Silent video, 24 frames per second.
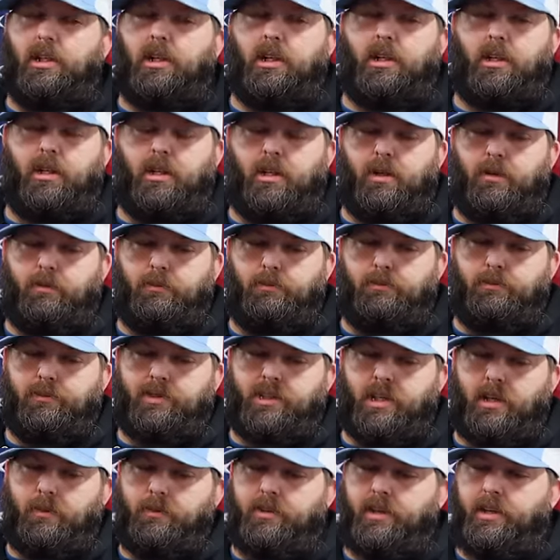Um,
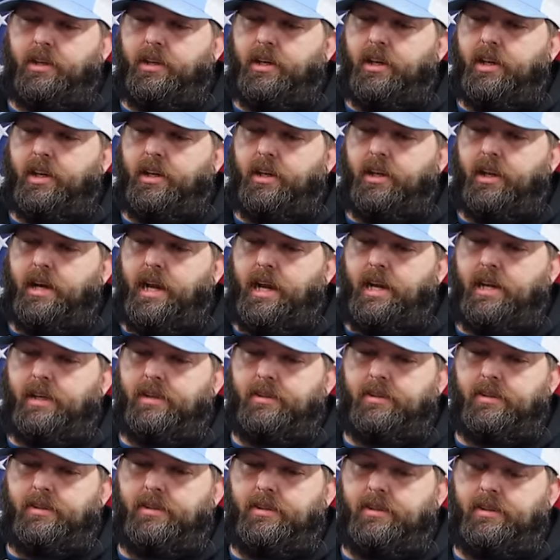something that
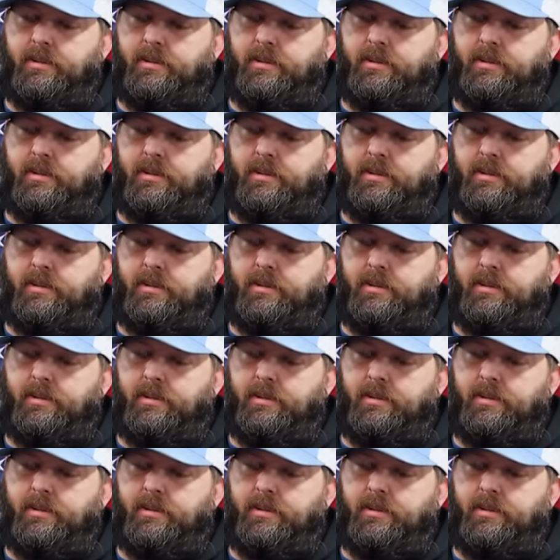has